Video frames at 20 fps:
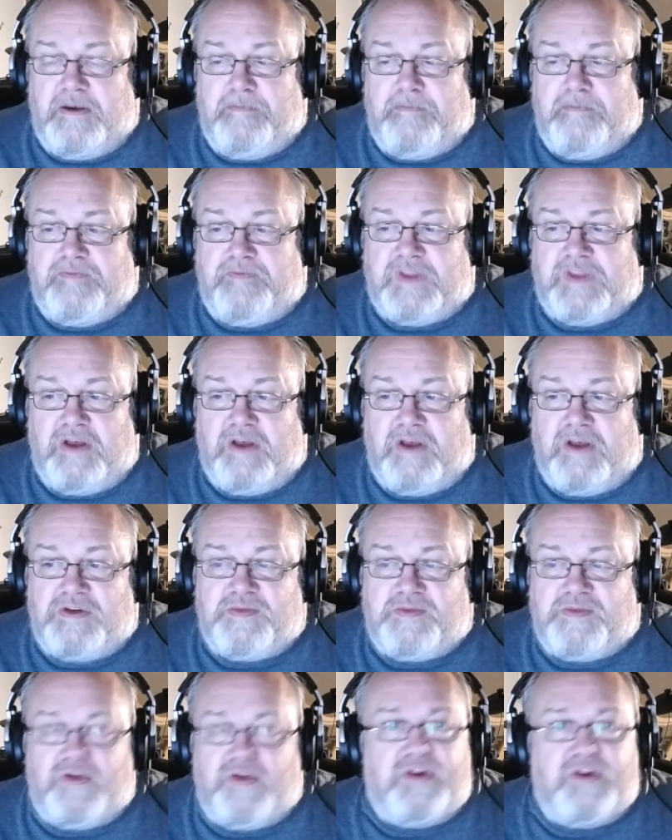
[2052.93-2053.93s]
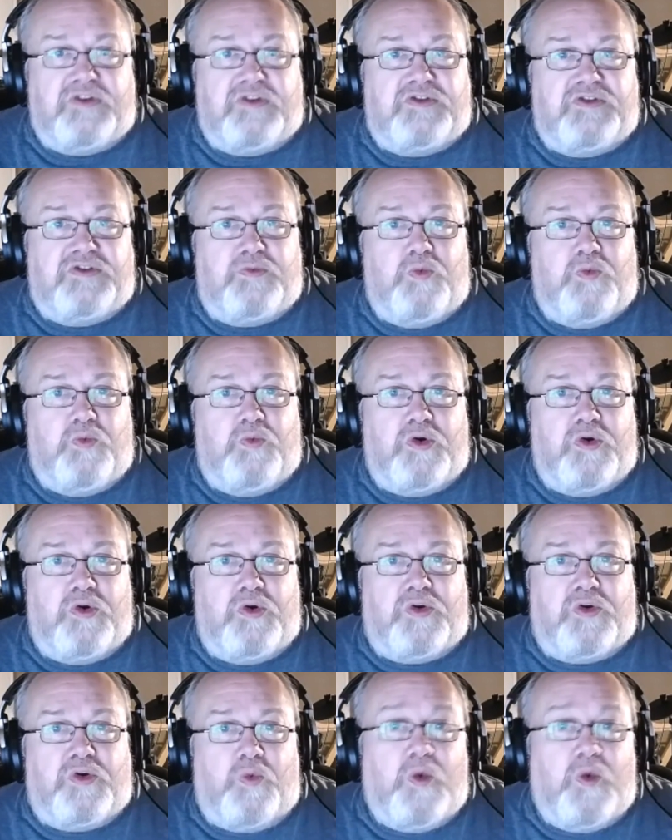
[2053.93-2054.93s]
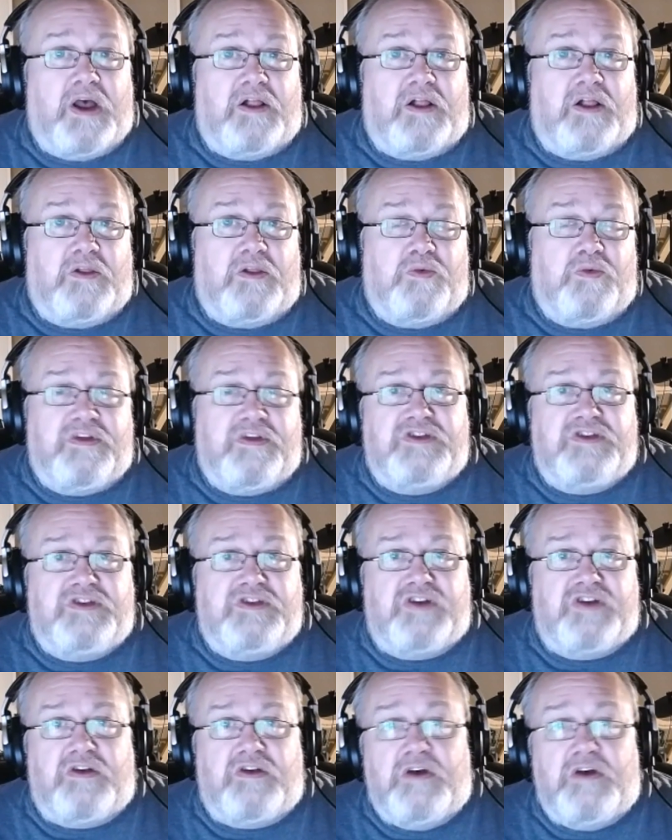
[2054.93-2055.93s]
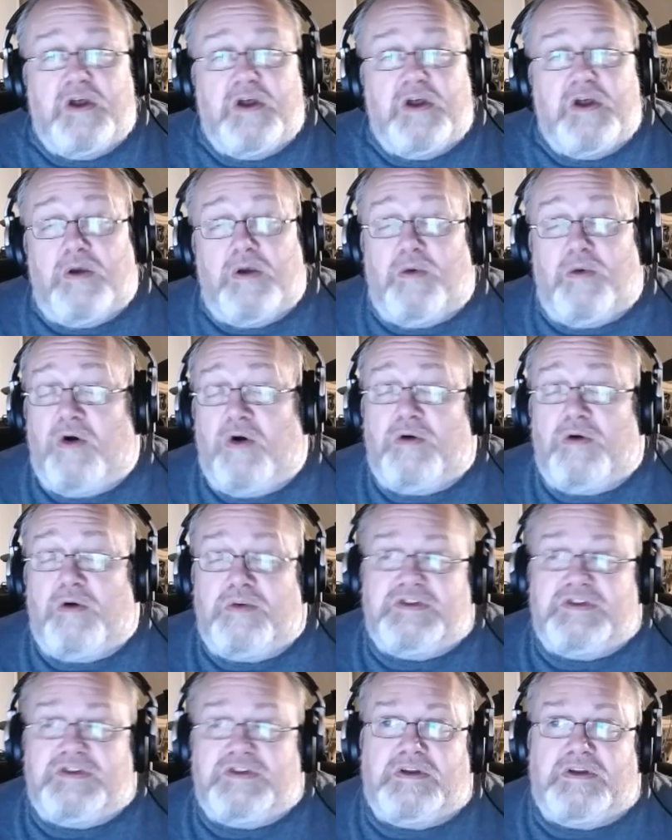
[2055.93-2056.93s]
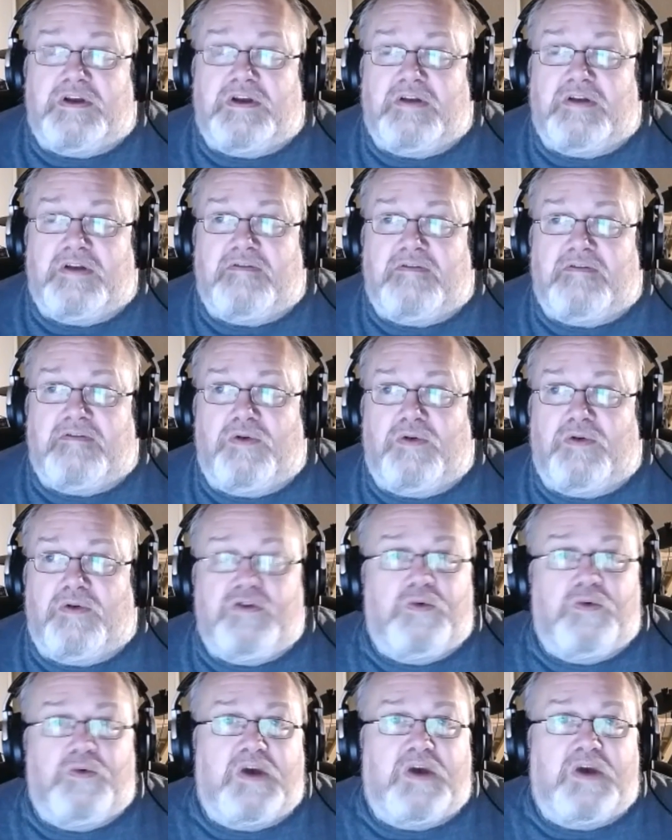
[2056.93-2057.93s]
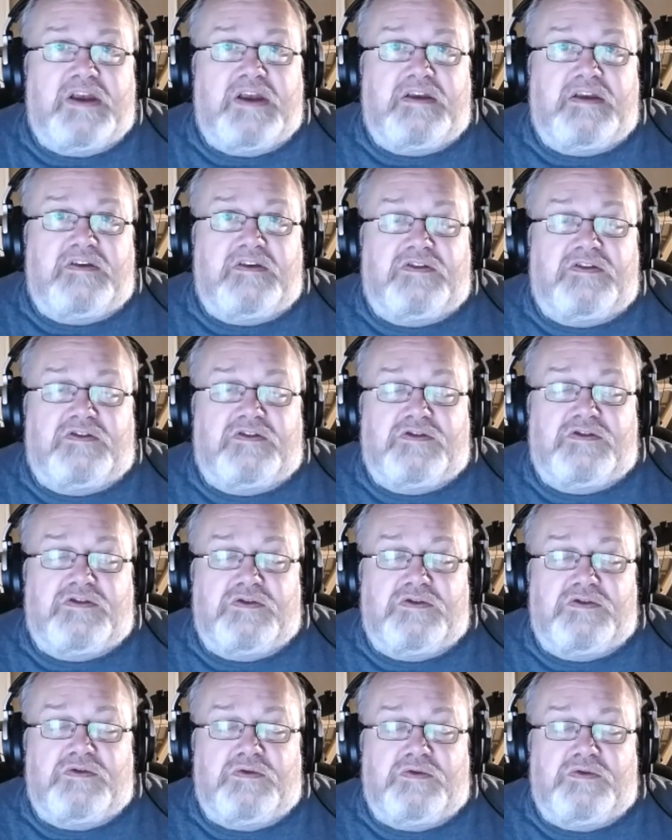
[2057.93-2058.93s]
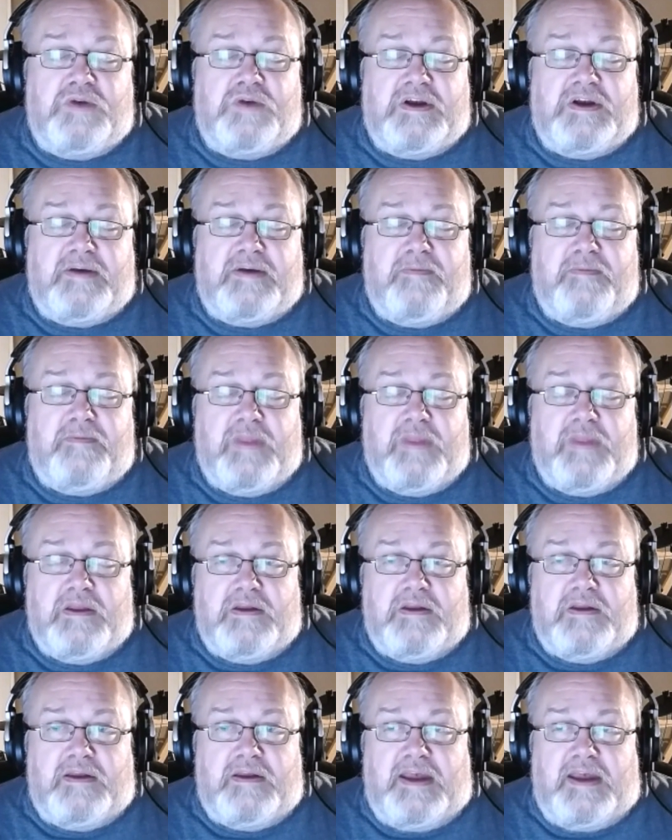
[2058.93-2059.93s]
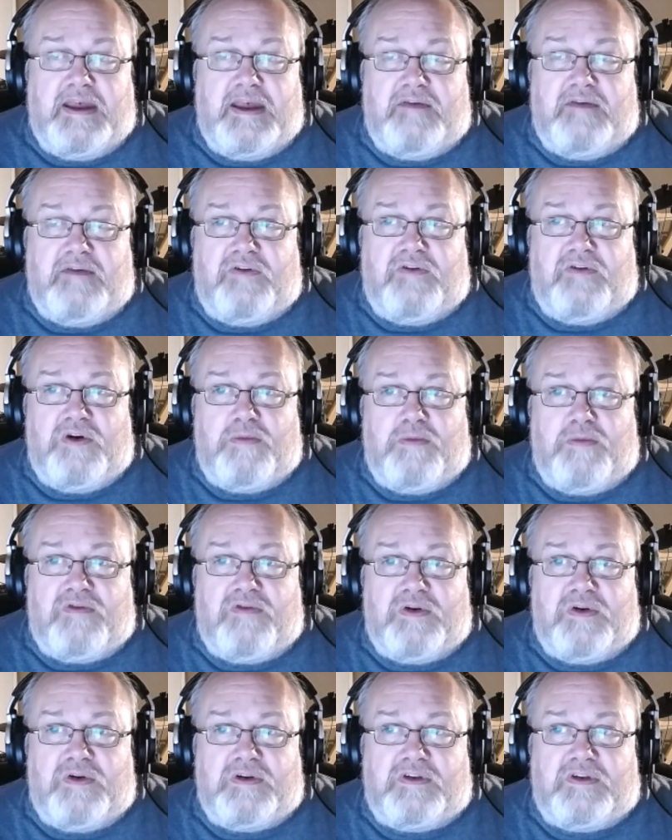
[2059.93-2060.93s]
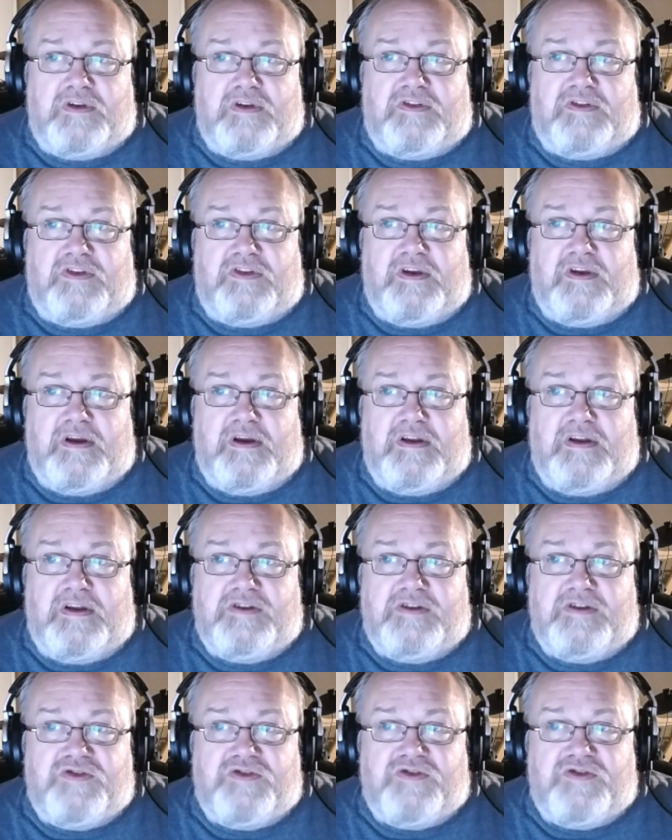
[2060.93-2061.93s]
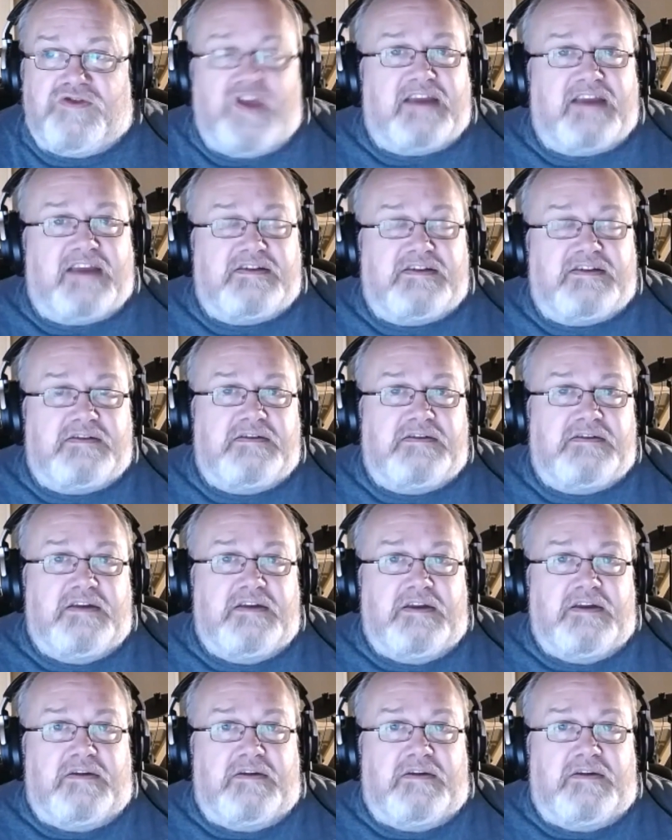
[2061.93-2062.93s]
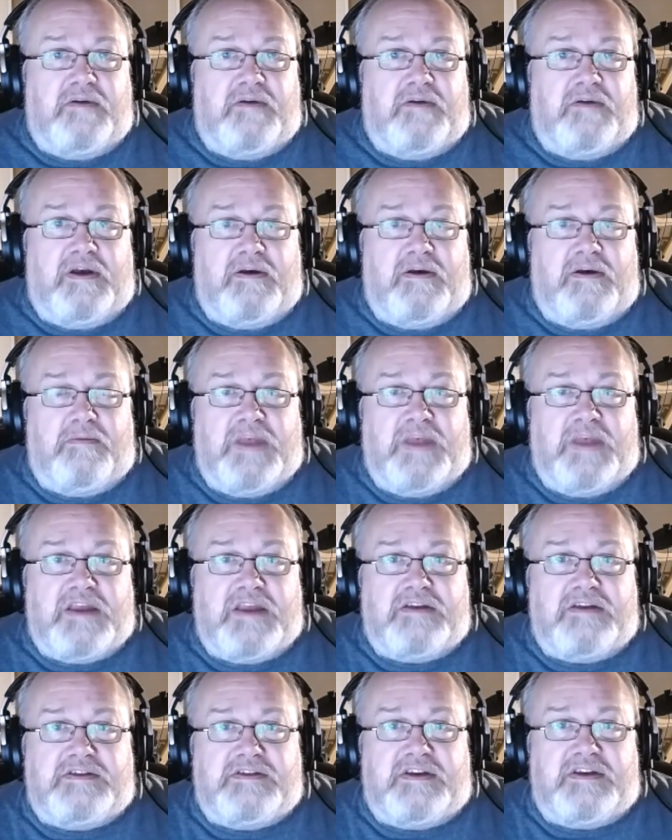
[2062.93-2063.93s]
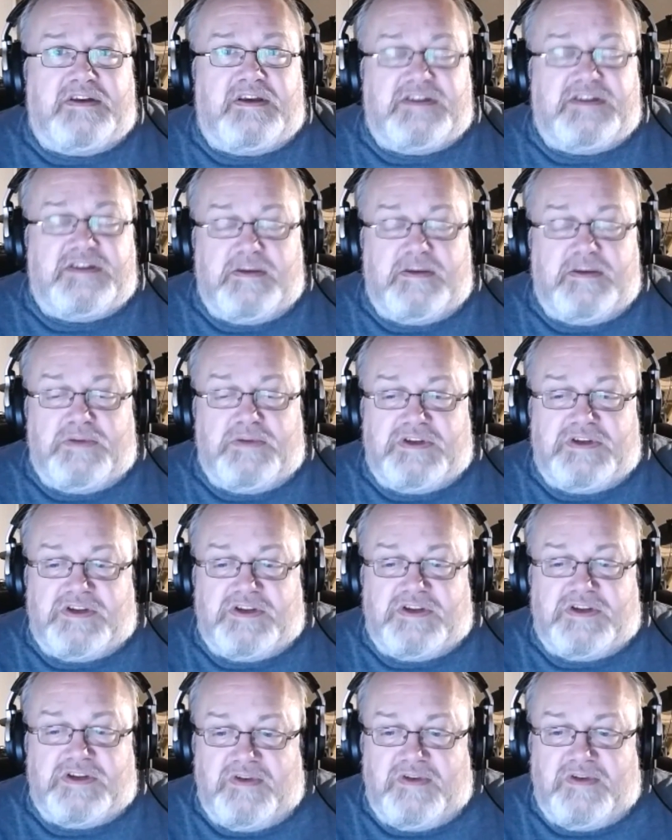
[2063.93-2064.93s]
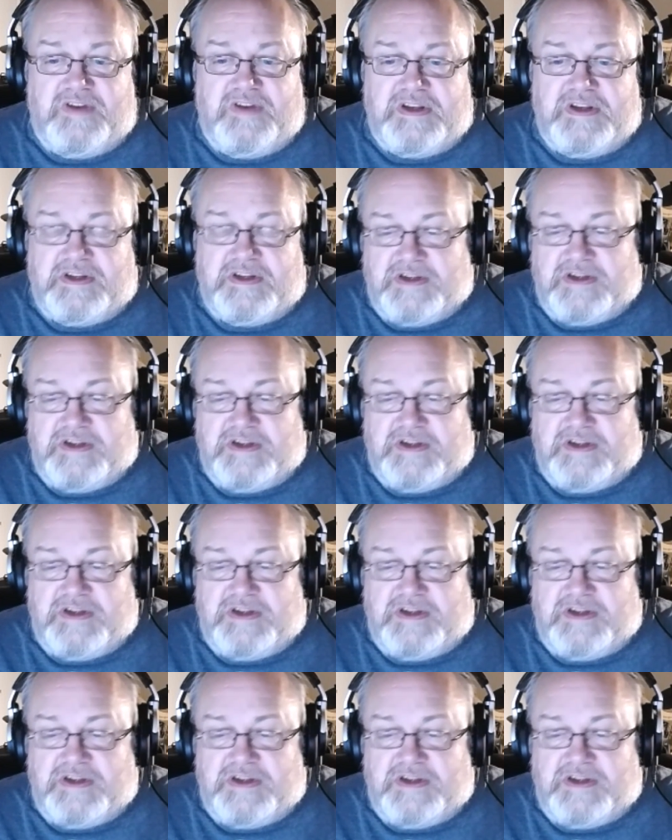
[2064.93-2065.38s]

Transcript: Chaos products work well with each other. We're always looking for new ways to have our products interact and make it a seamless experience.